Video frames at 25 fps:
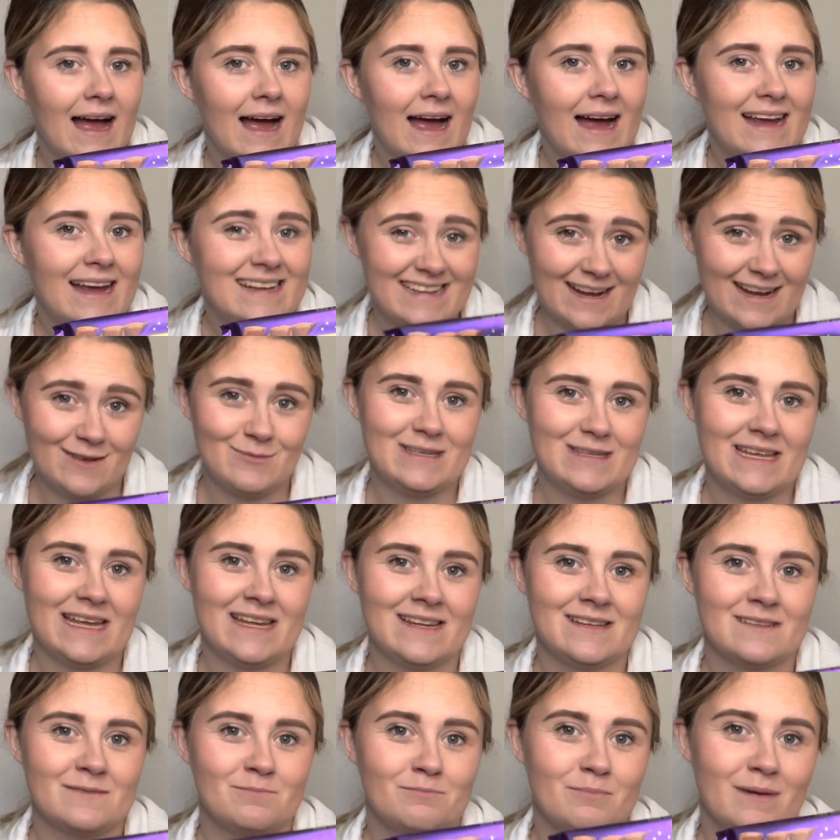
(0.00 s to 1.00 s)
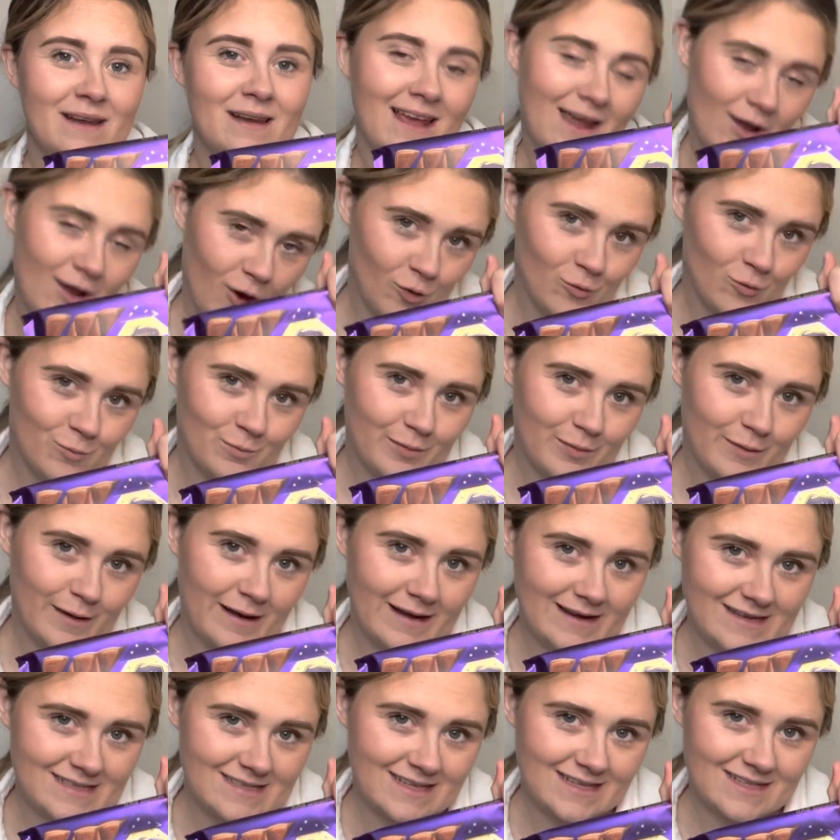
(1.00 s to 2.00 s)
I doubt it, but I hope I
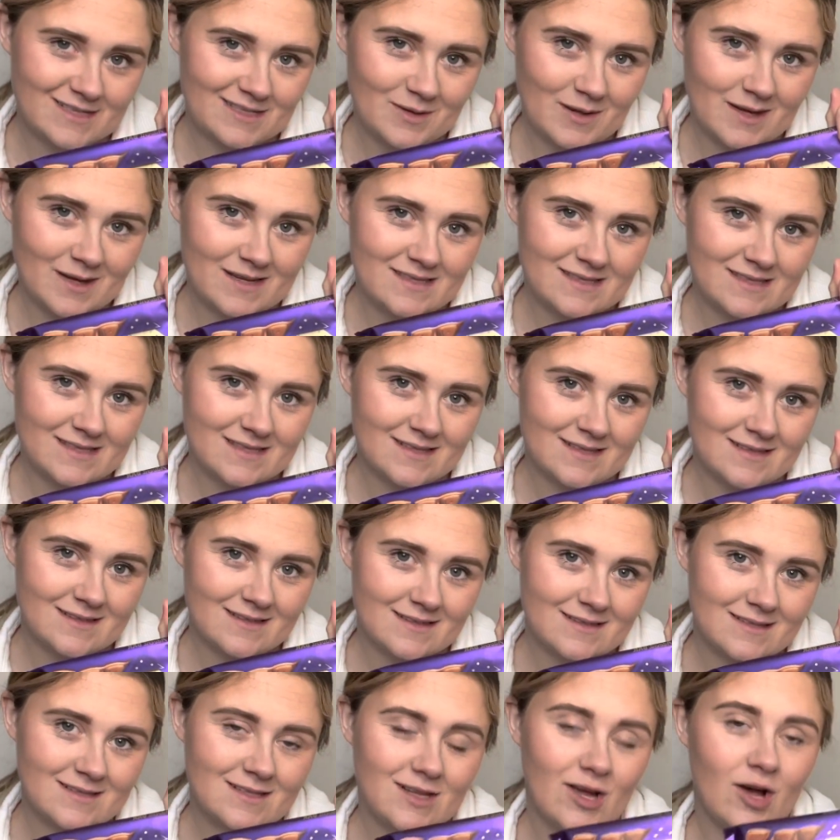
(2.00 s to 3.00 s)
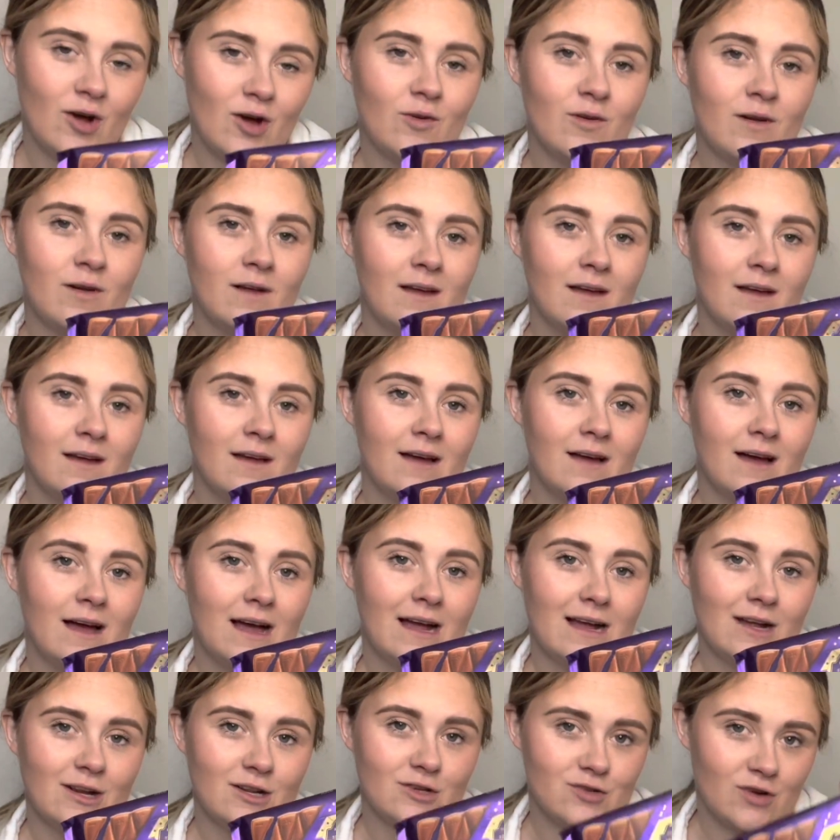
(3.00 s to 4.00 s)
can stick to it. So
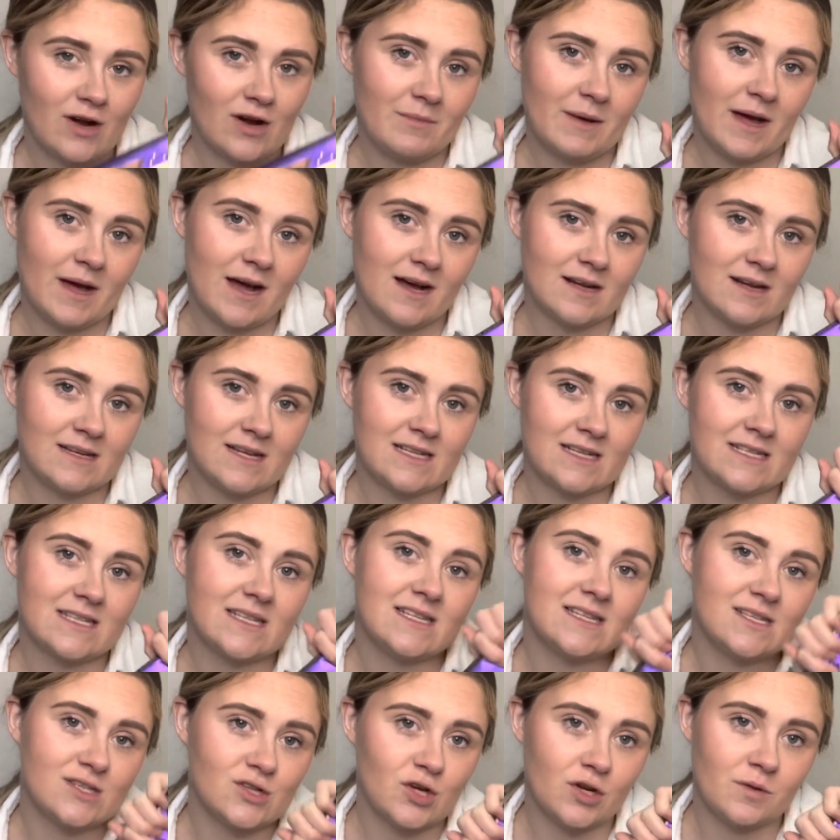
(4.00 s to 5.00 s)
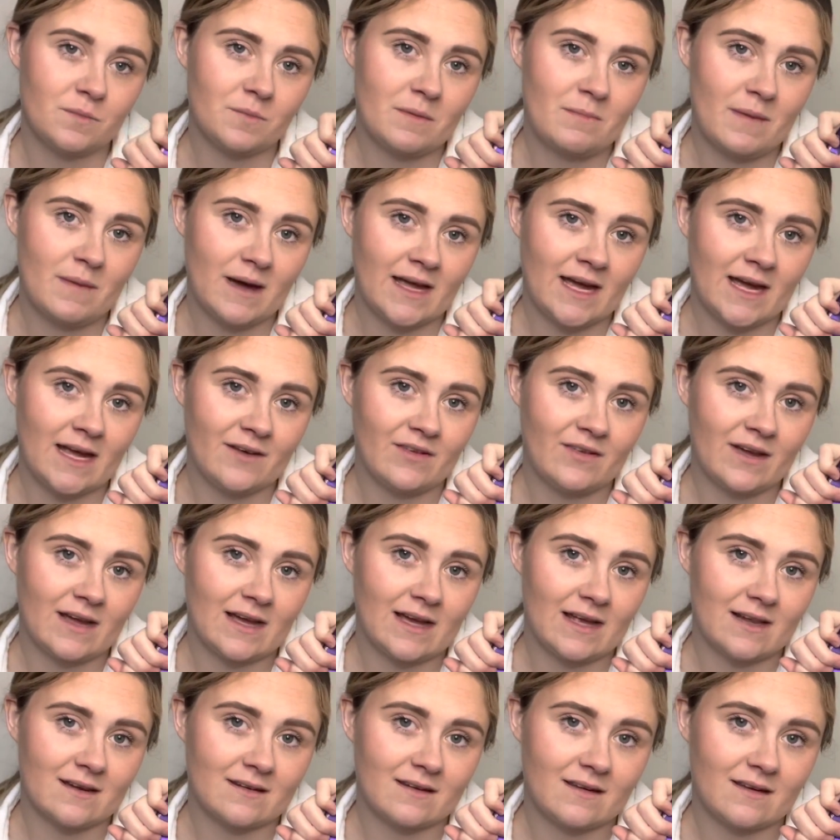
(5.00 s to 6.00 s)
I'm going to try my hardest. This is going to be my advent
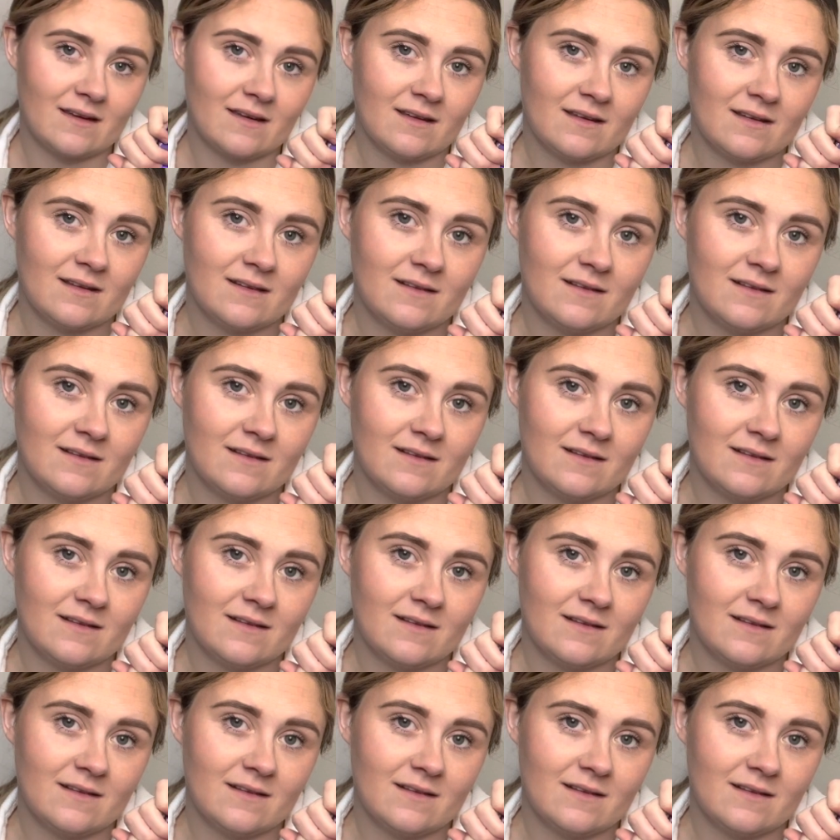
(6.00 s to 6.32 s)
calendar.